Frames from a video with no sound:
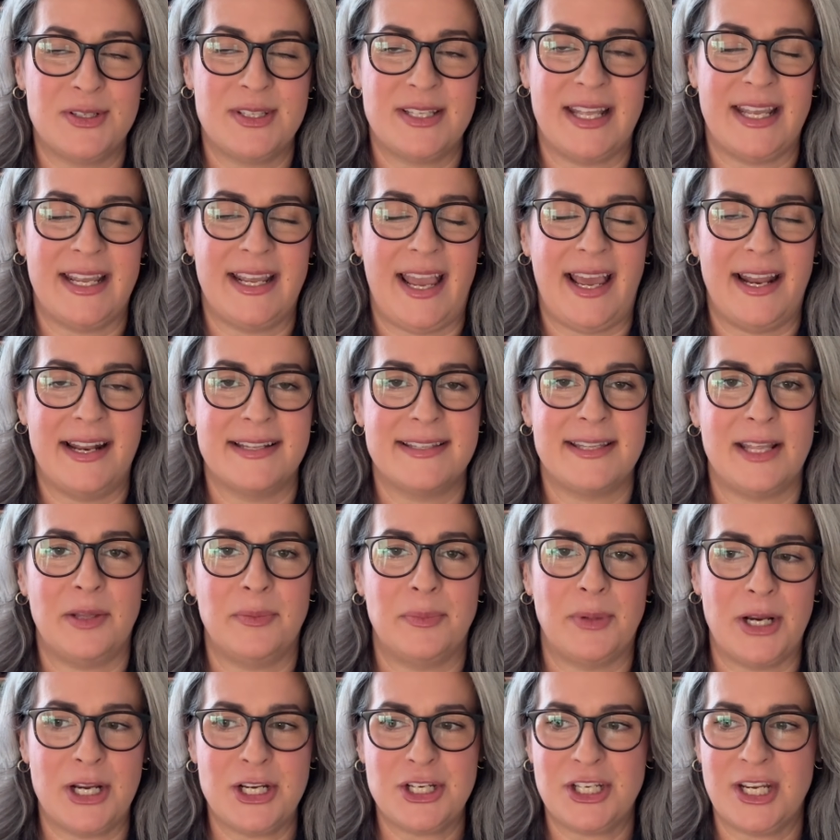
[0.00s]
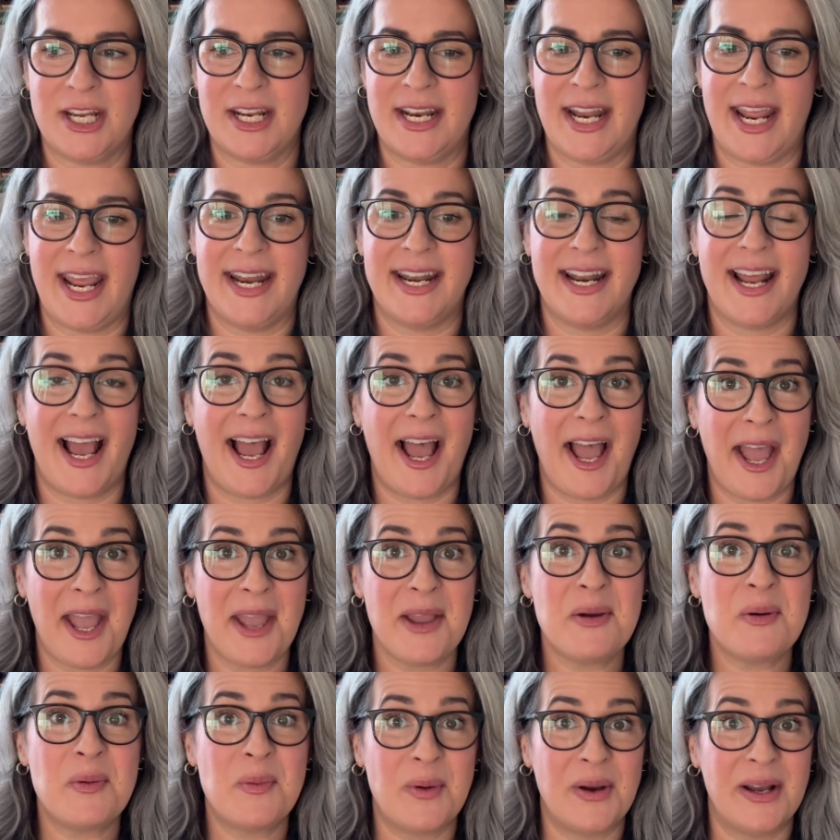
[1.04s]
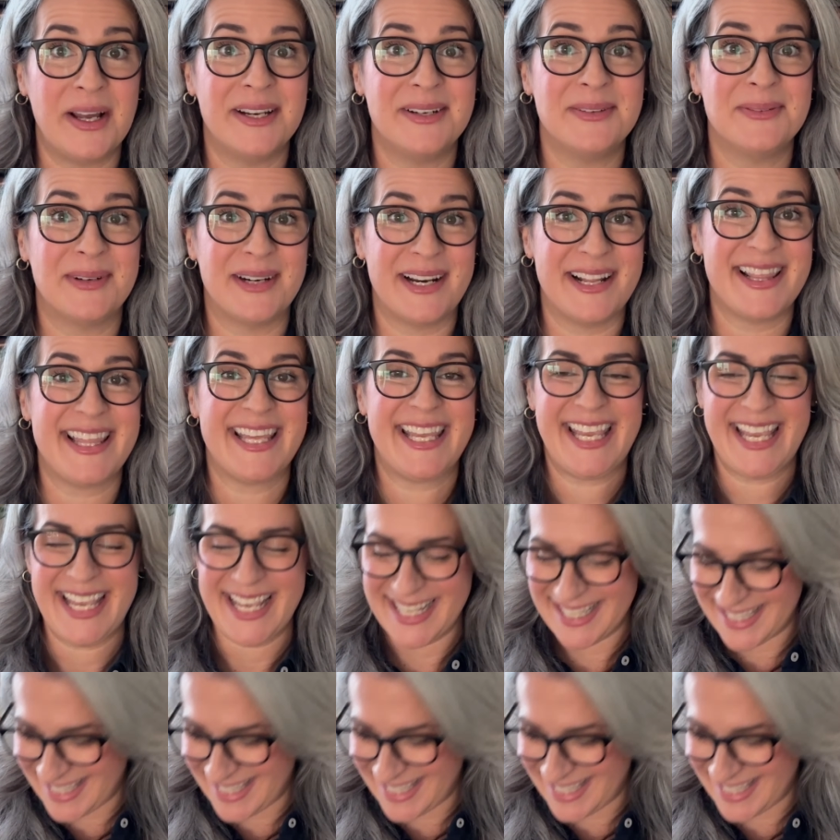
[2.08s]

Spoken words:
They had a celebration and I won one of the kits.